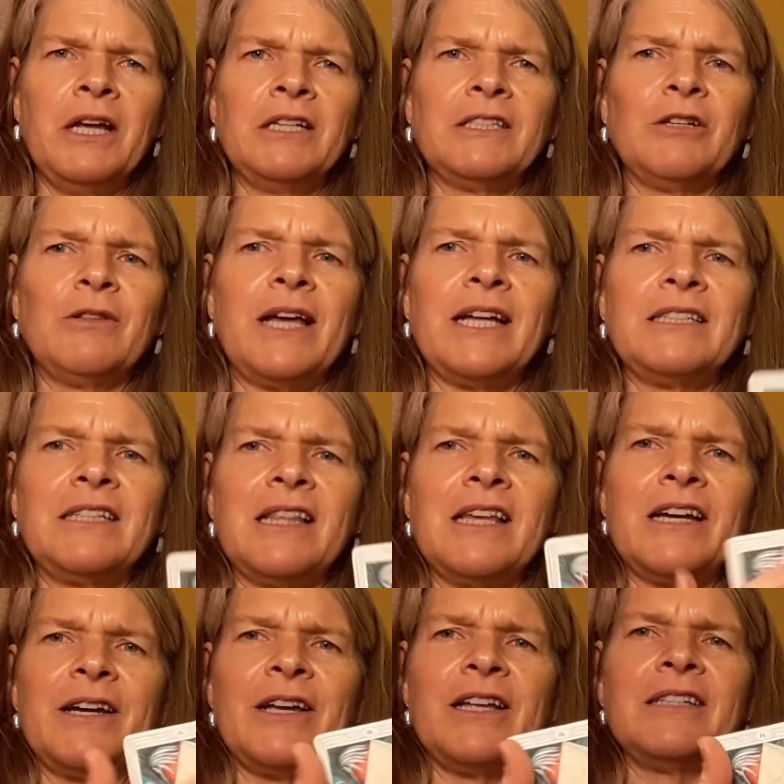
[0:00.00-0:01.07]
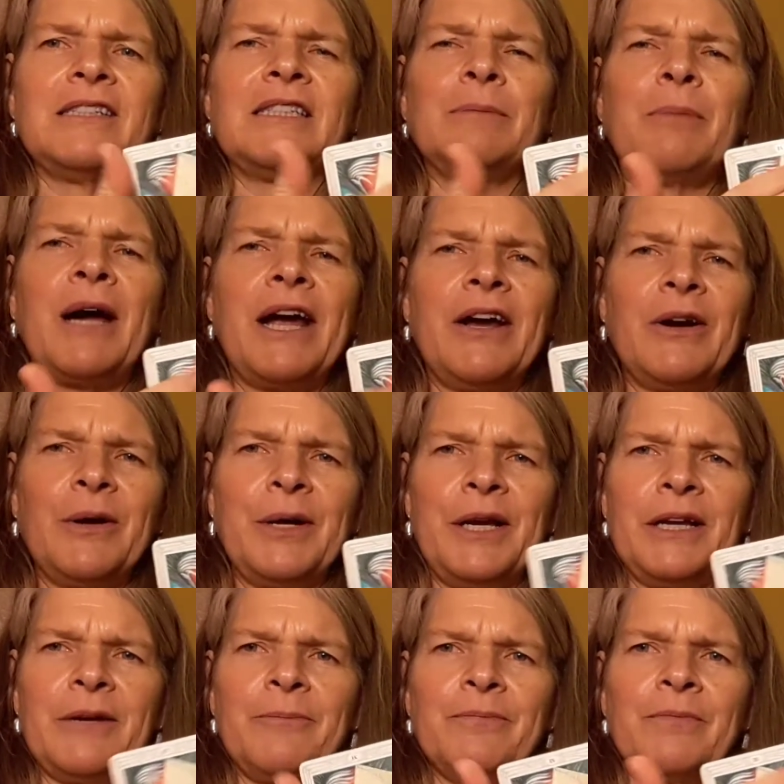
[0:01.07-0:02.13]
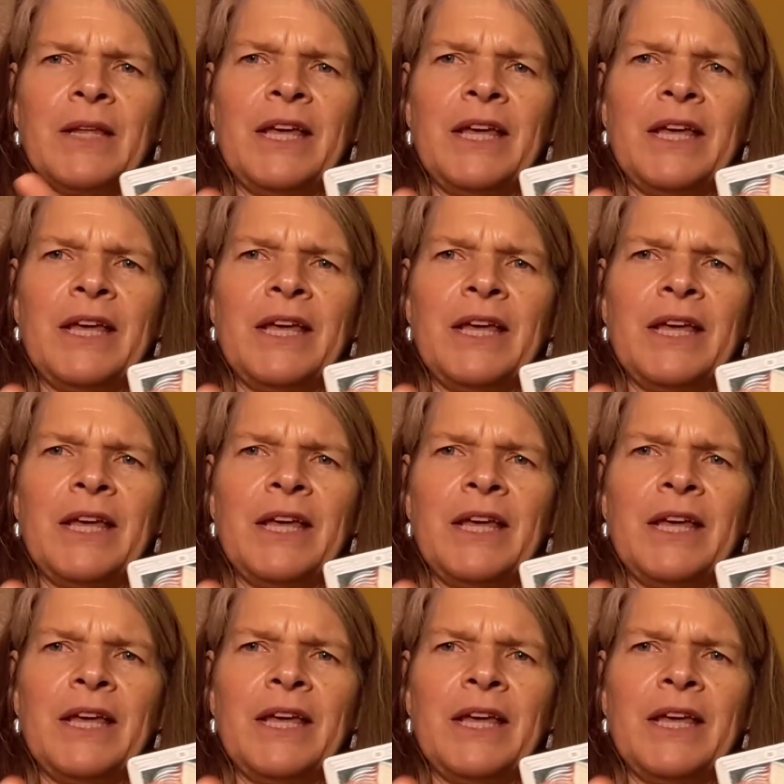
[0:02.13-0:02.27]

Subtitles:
So that's the inspiring